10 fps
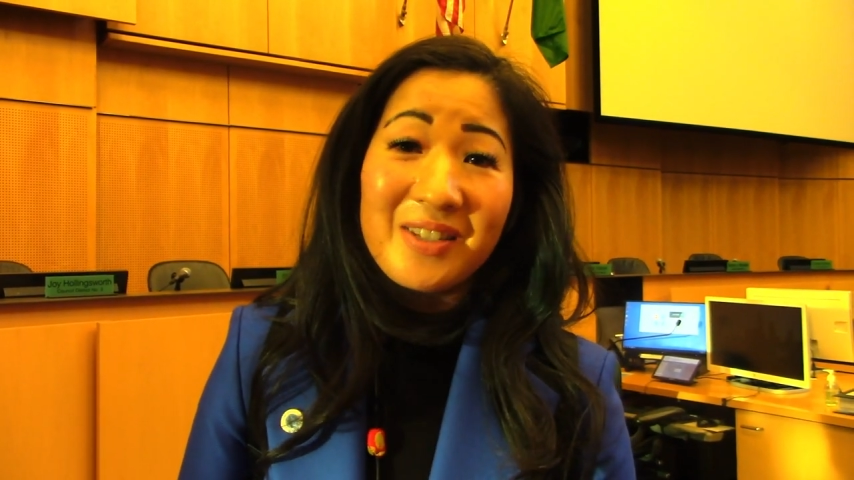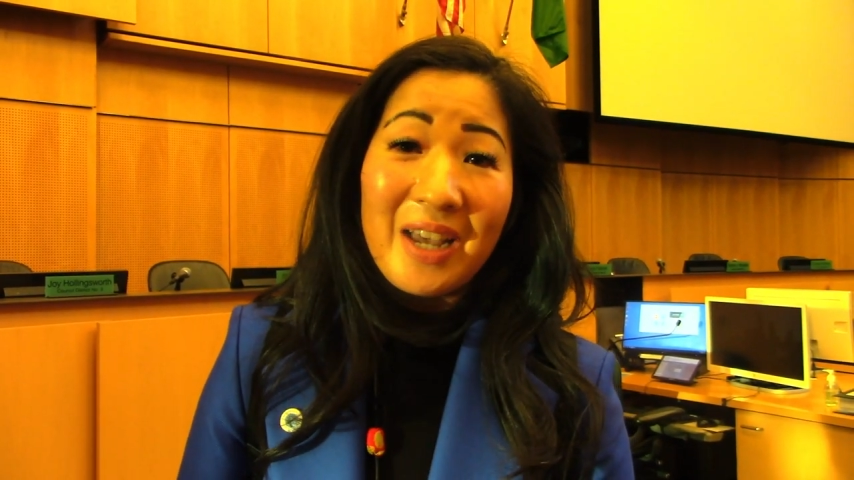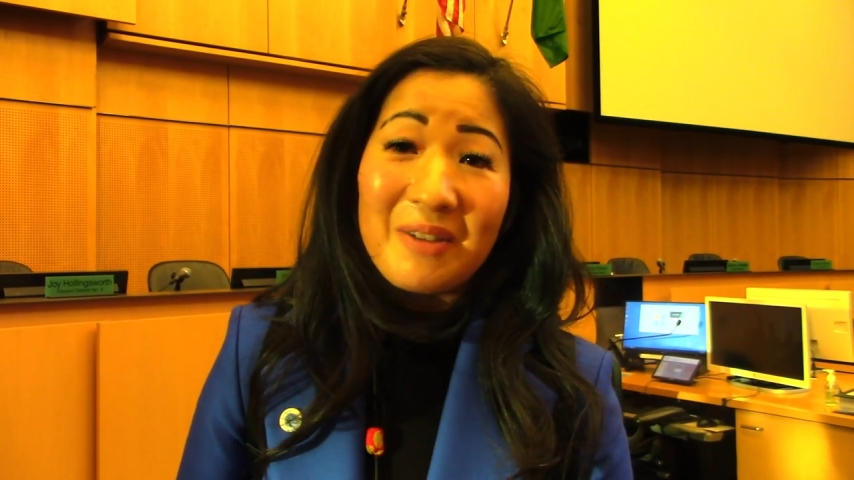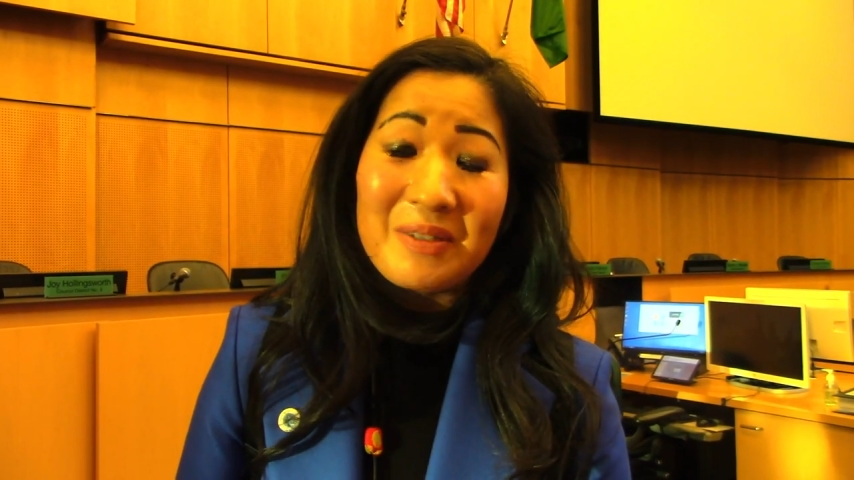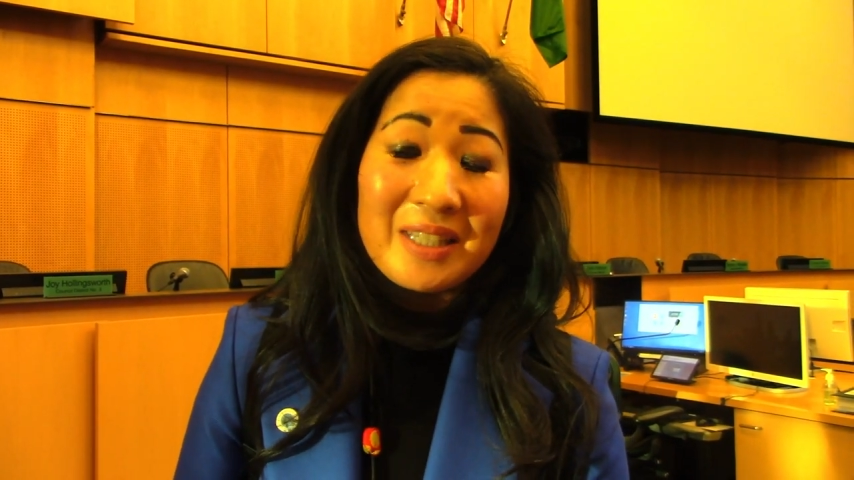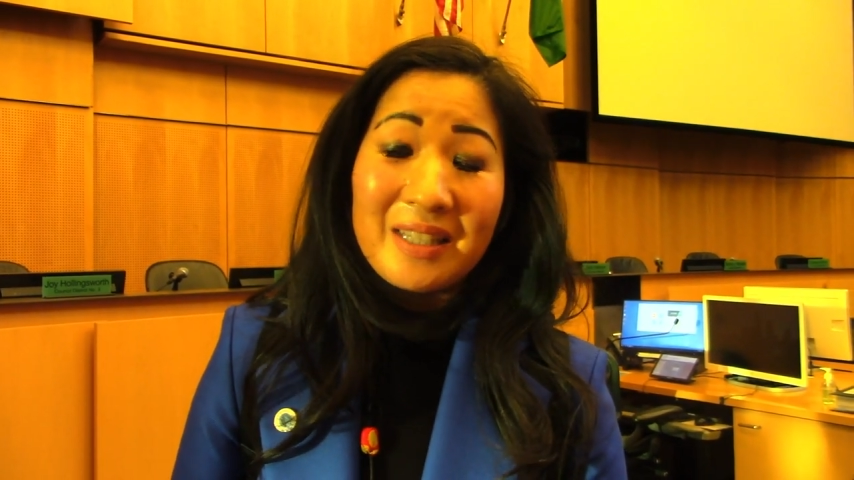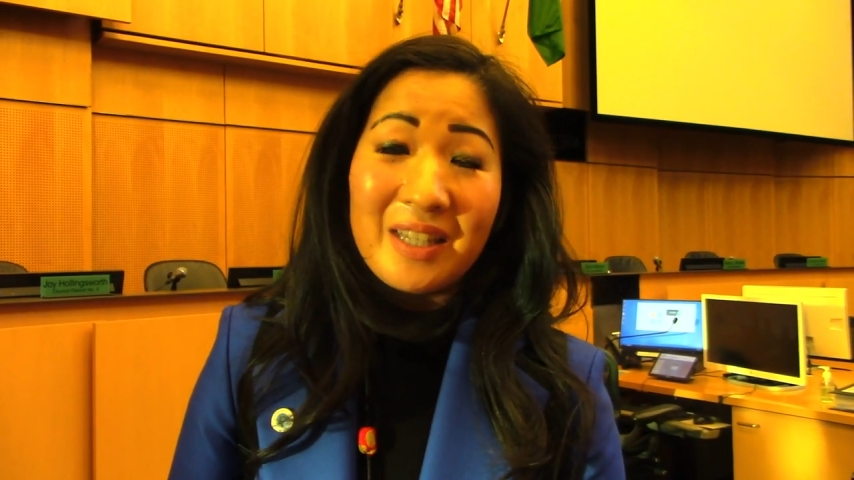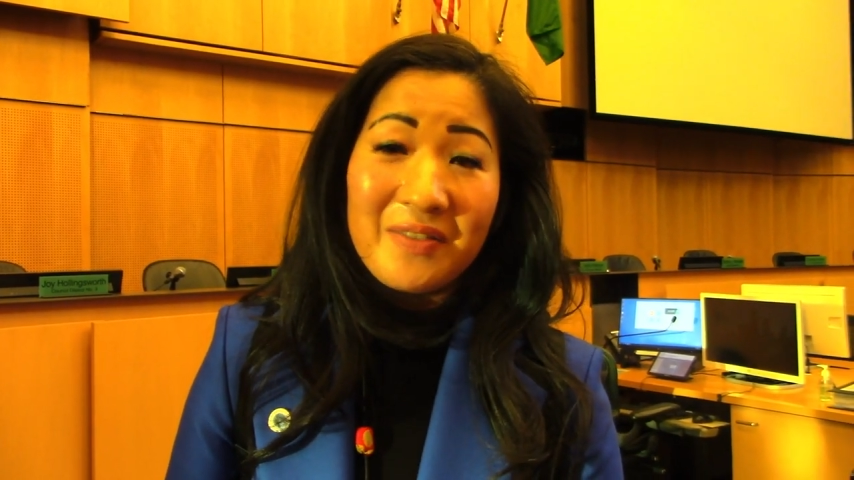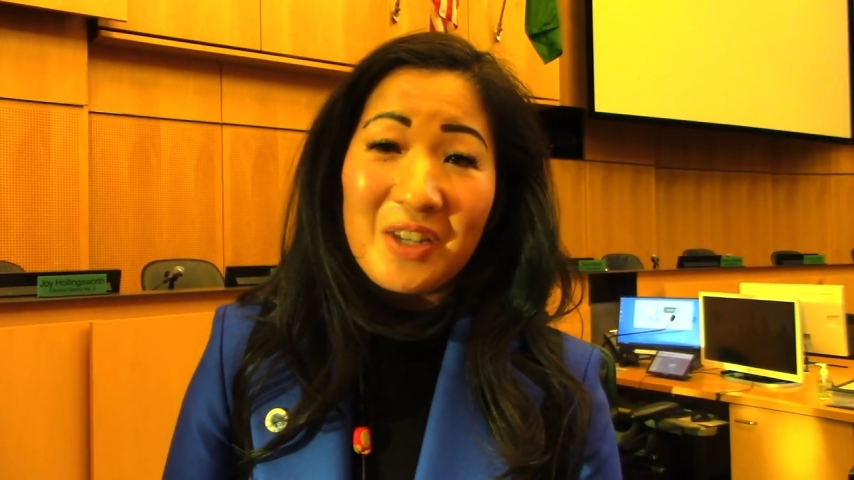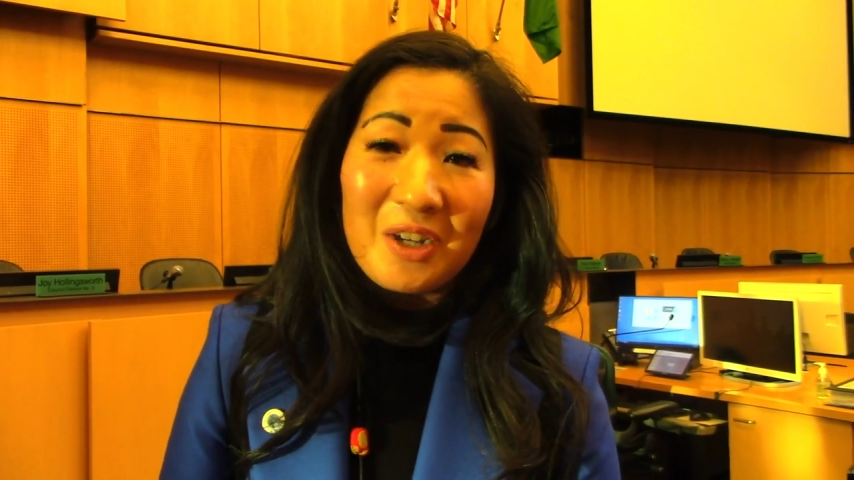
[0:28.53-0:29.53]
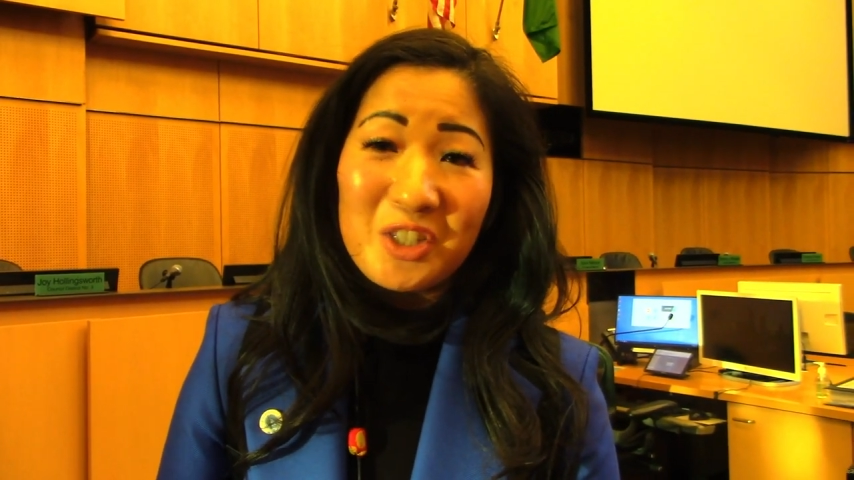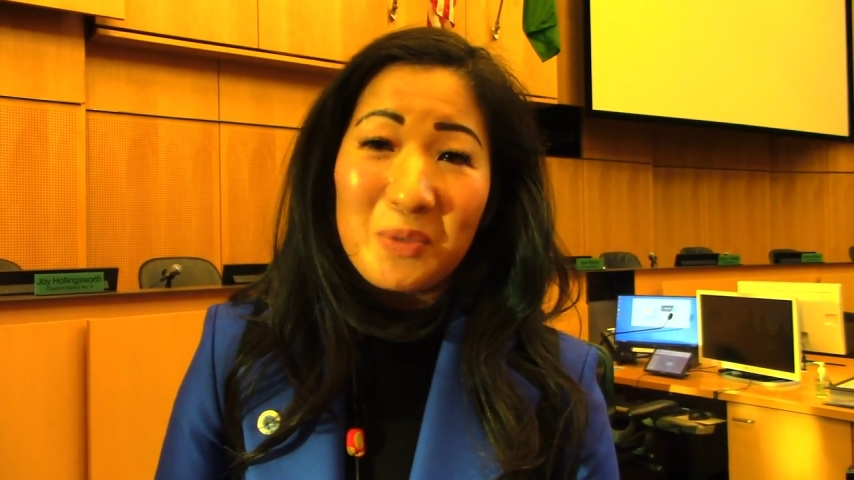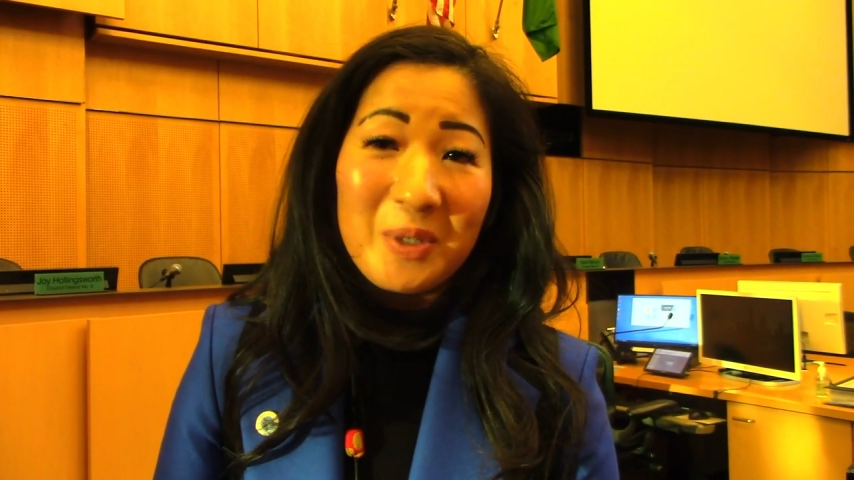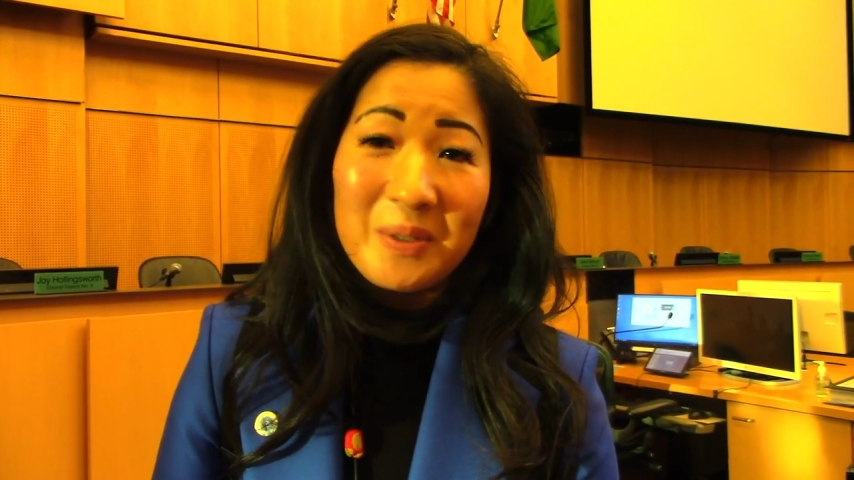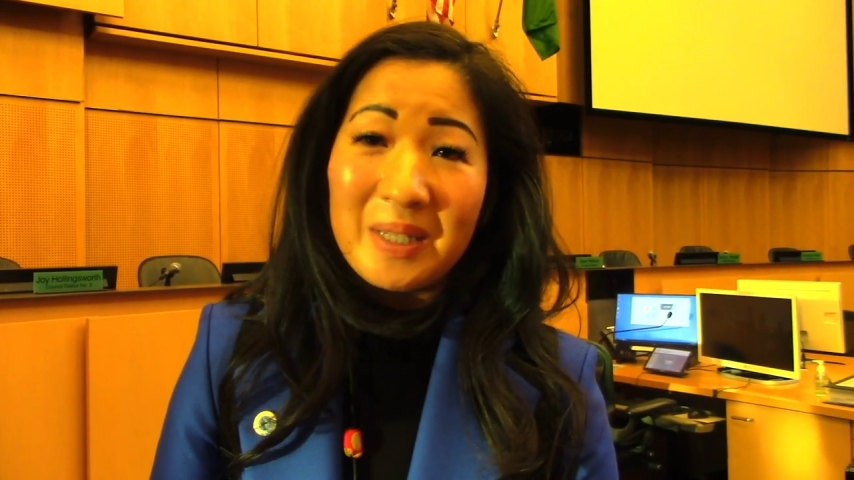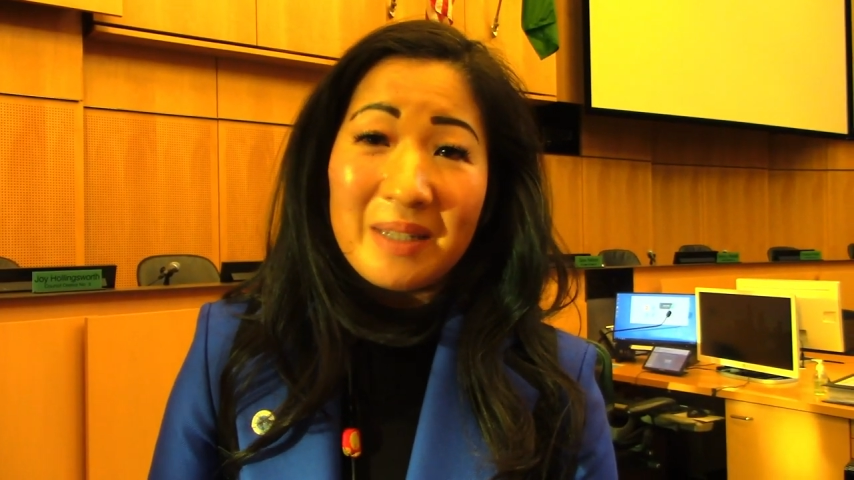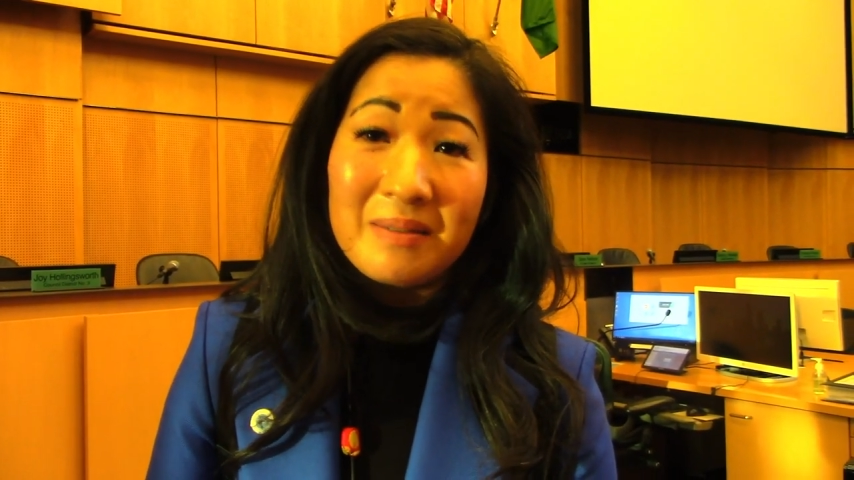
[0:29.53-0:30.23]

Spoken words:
So I really love the arts community